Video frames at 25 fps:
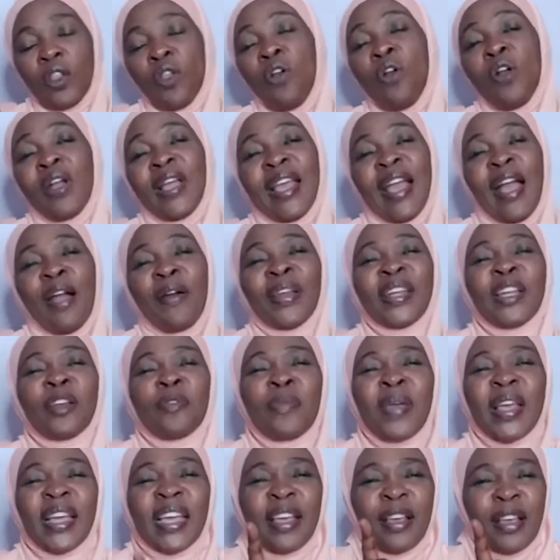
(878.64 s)
okay, I wanted to
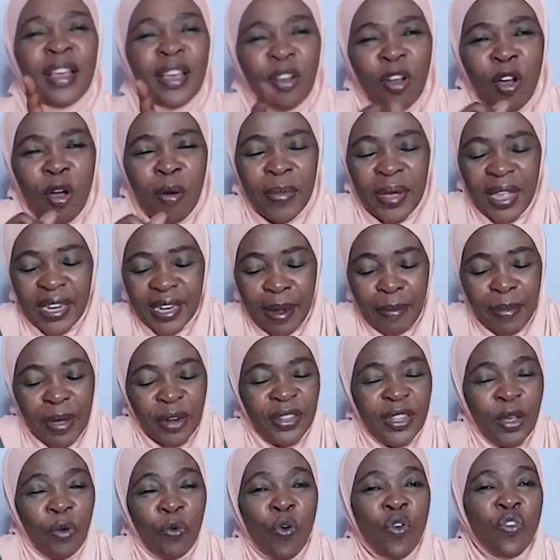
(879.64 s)
make a comment
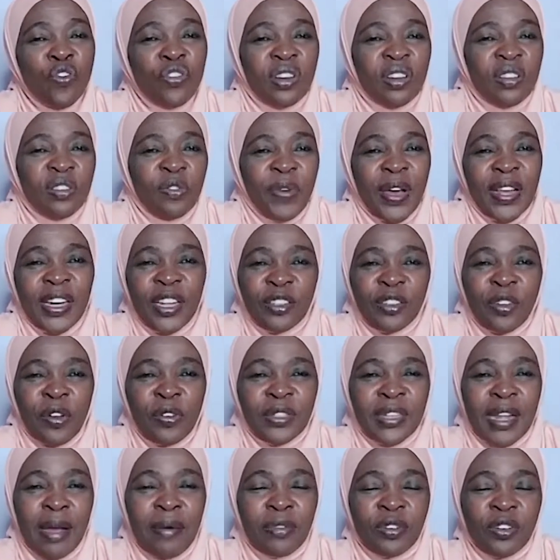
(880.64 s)
about the wood. When he
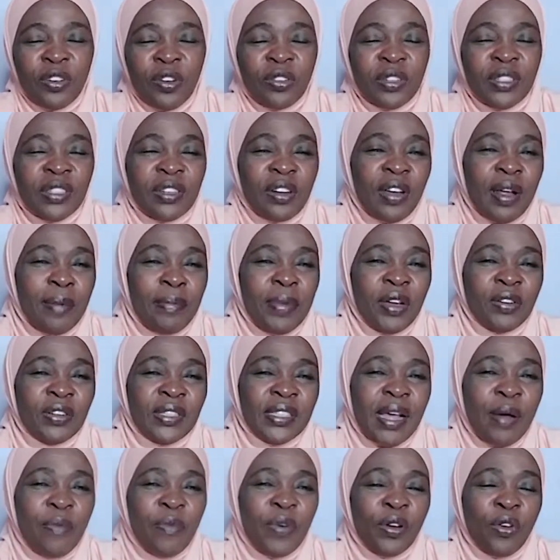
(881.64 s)
talked about
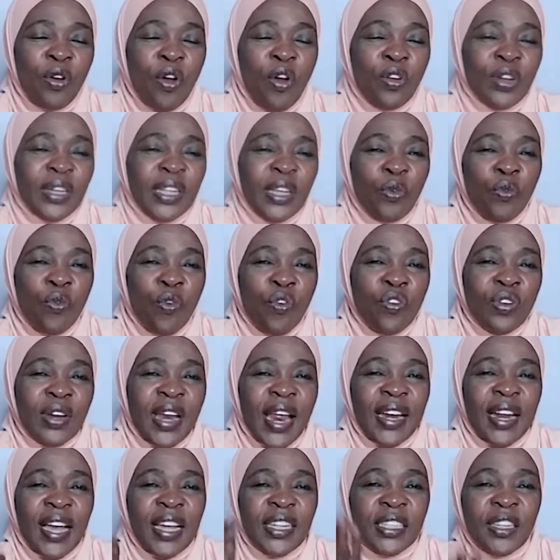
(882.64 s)
someone holding wood
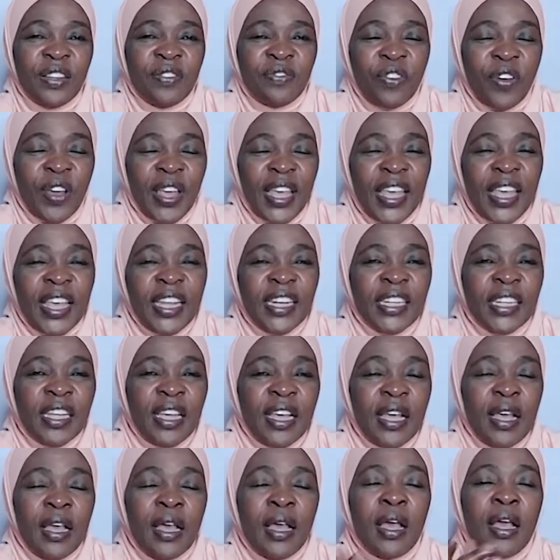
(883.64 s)
and asking for heat.
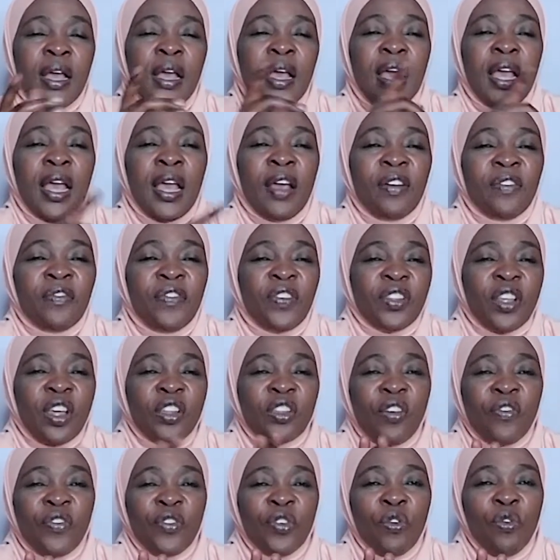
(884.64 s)
For those
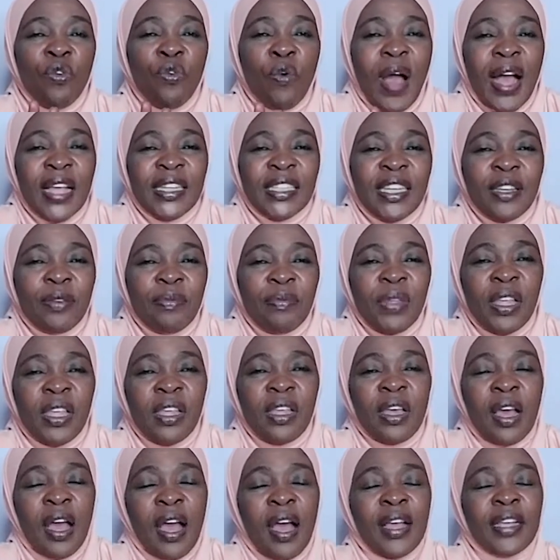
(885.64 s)
of you watching
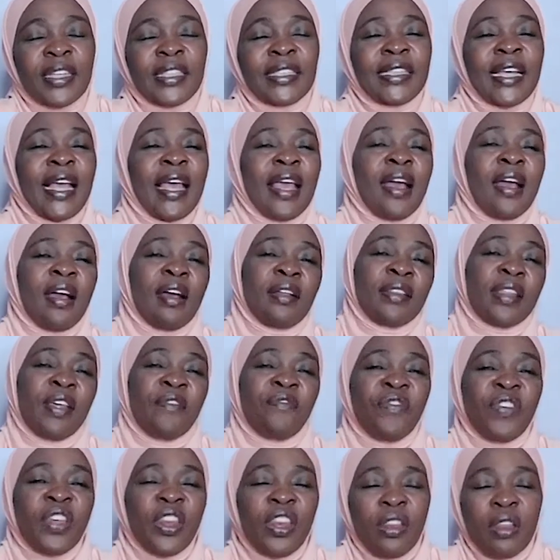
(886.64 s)
me, I share
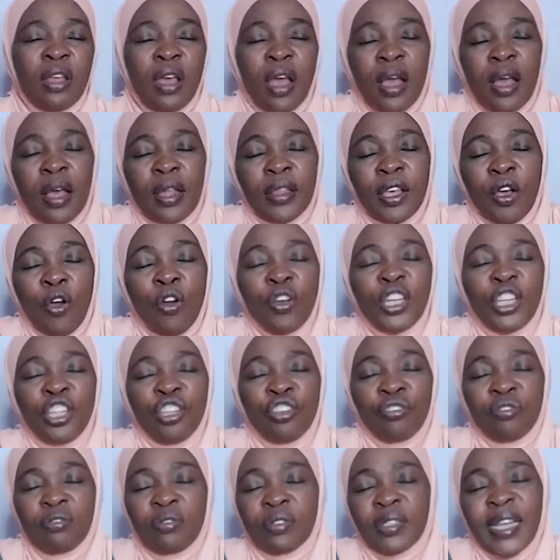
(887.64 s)
the
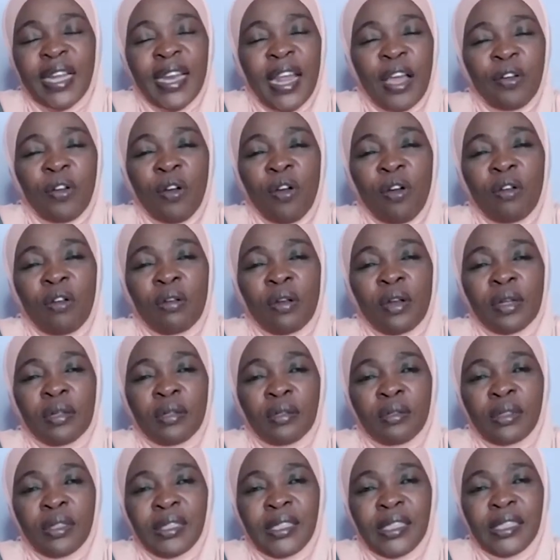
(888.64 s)
audio that I call
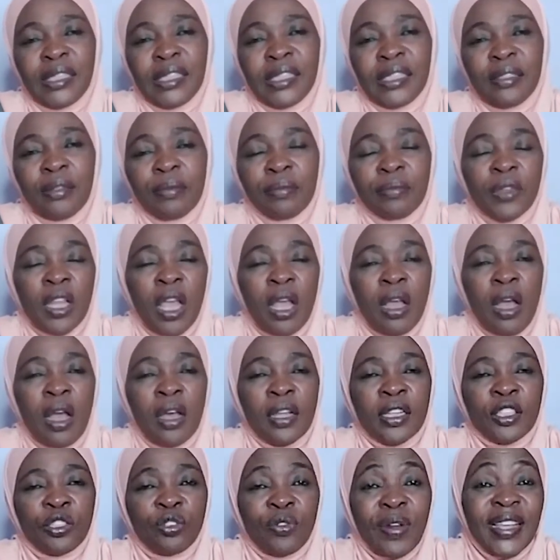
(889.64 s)
The
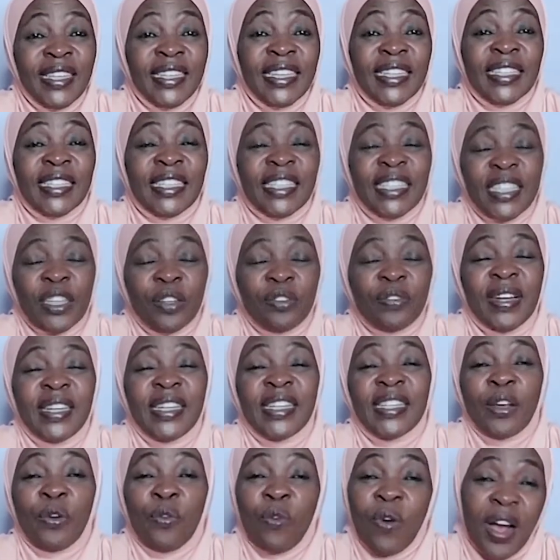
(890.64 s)
Strangest Secret
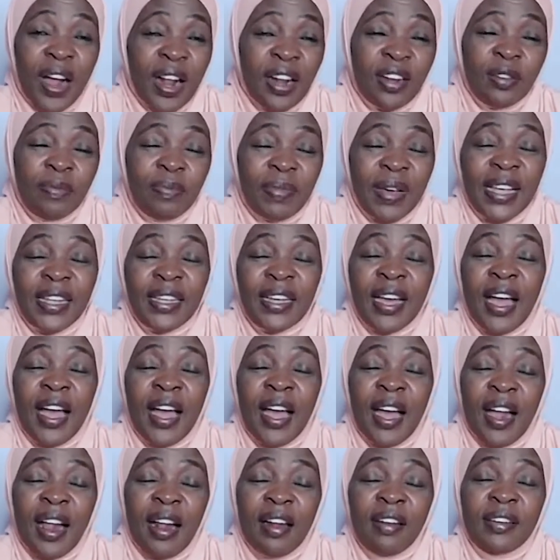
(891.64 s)
in the World by
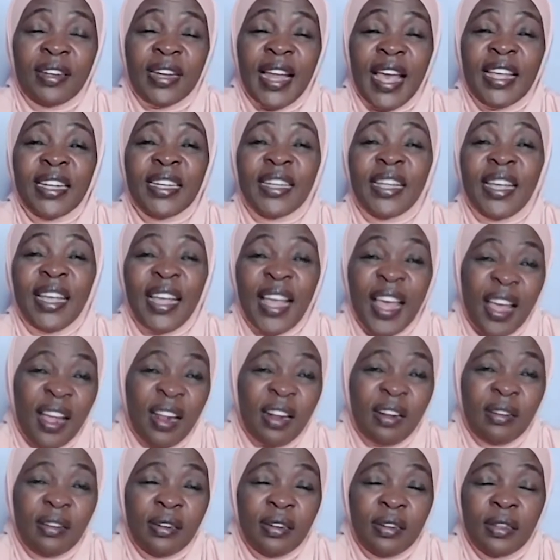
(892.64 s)
Al Nightingale.